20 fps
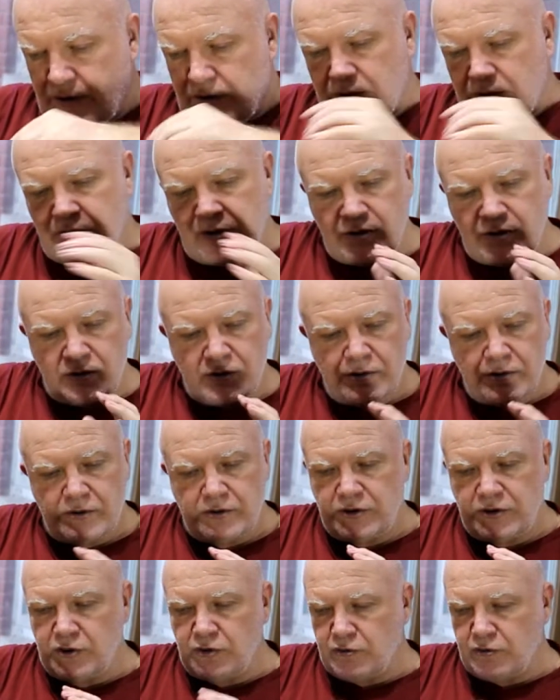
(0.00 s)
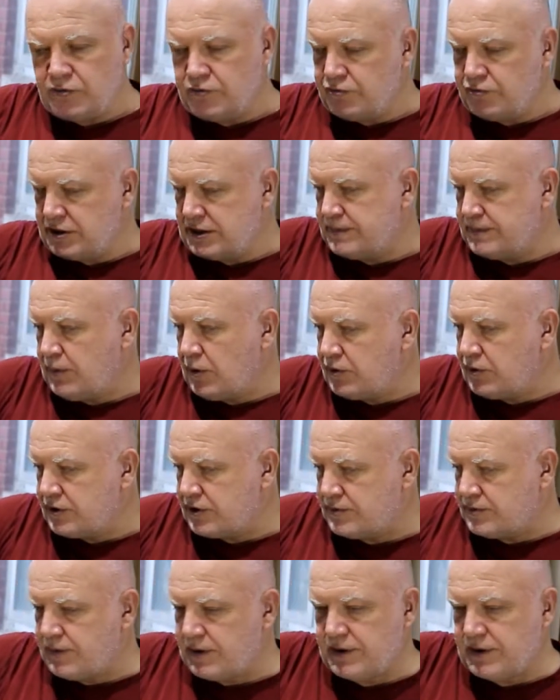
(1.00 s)
your
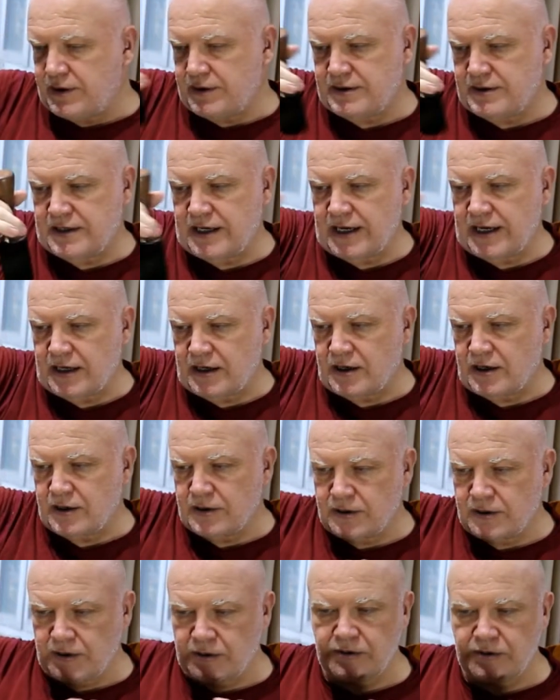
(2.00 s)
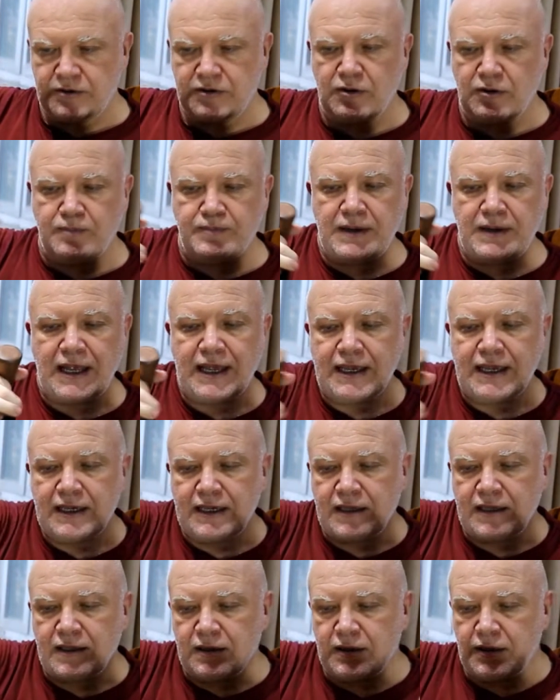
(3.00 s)
response with the stick, you're playing
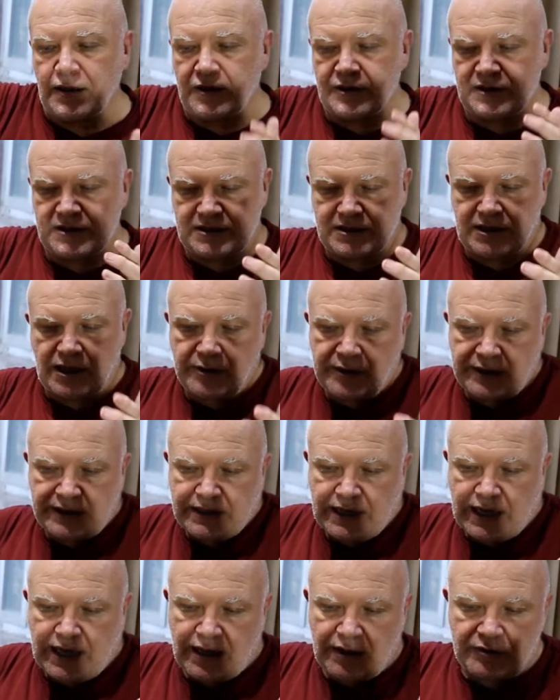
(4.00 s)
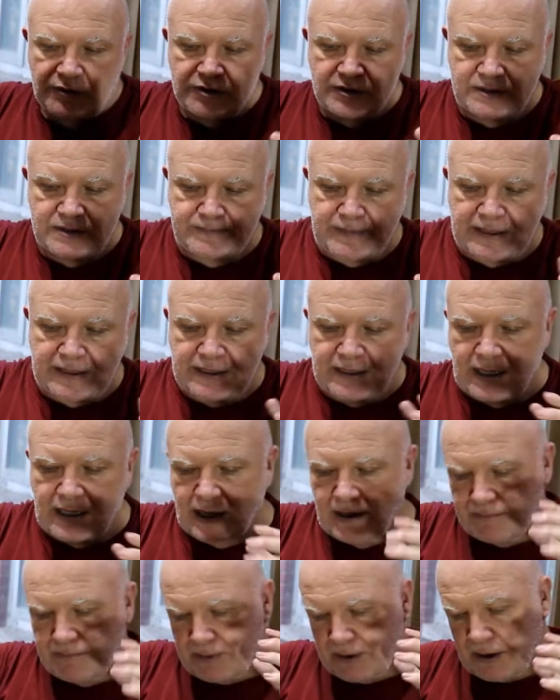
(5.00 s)
it and slowing down and speeding up,